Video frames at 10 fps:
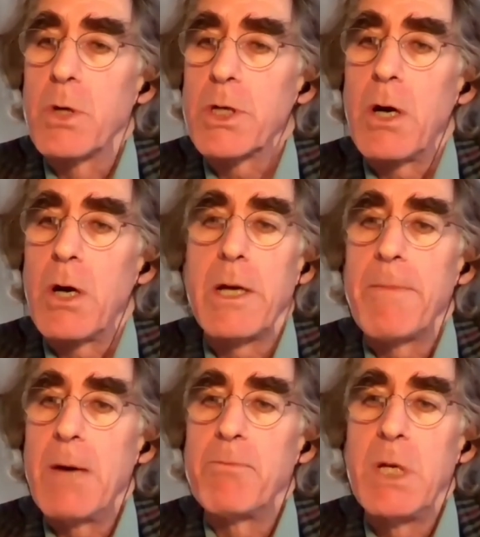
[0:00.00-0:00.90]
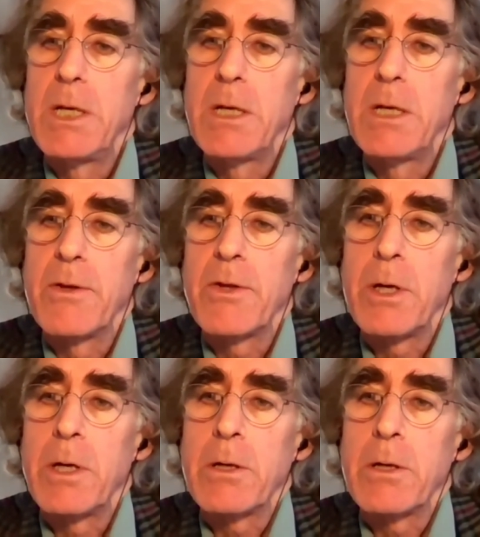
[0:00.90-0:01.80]
we're talking about media
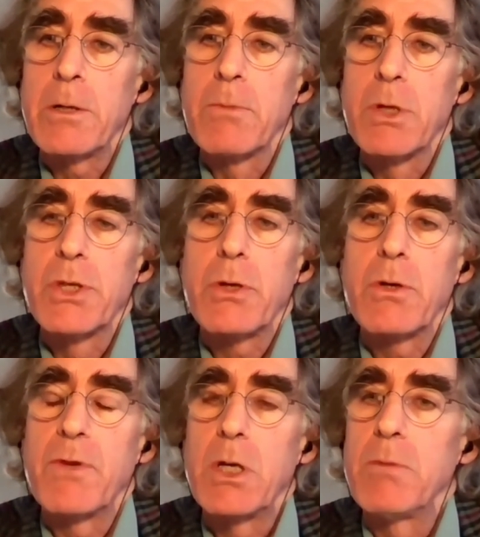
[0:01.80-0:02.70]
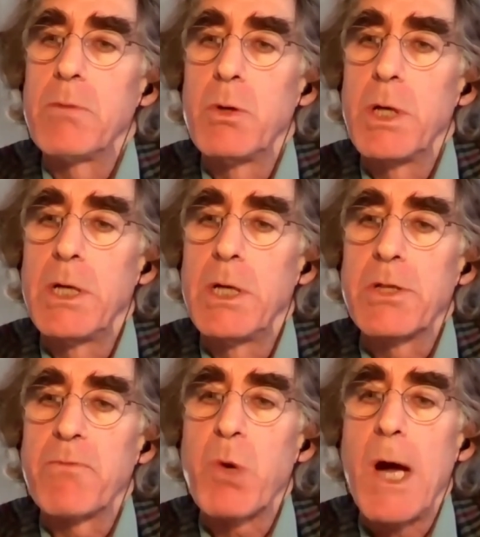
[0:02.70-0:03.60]
that are serving
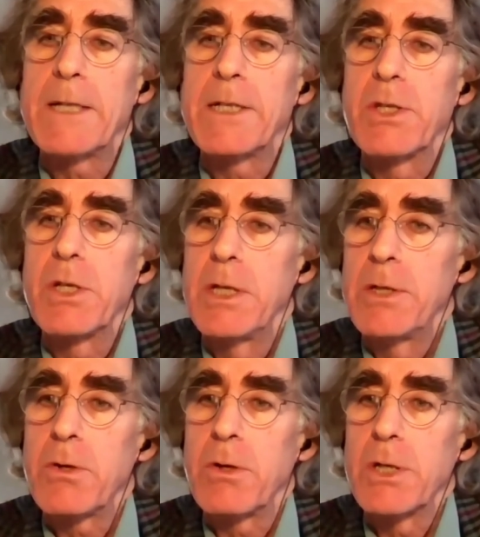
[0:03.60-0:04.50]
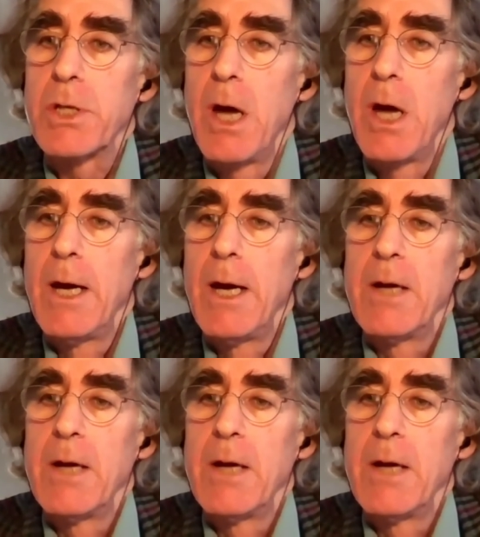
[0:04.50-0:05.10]
communities of practice and interest.